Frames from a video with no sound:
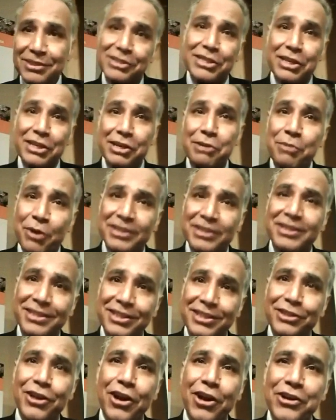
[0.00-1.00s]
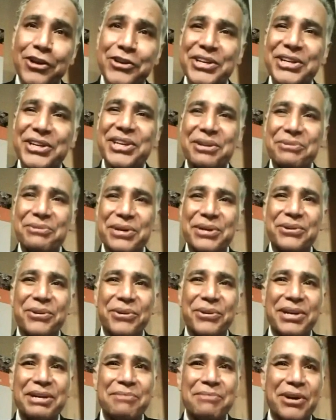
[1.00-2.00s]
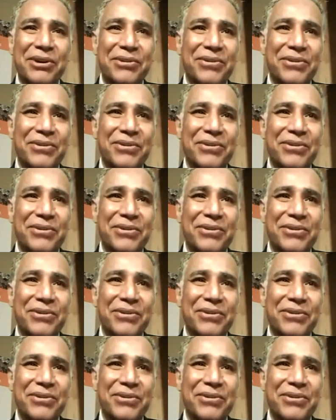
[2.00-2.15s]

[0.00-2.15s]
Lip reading: Just think about the conversation we're talking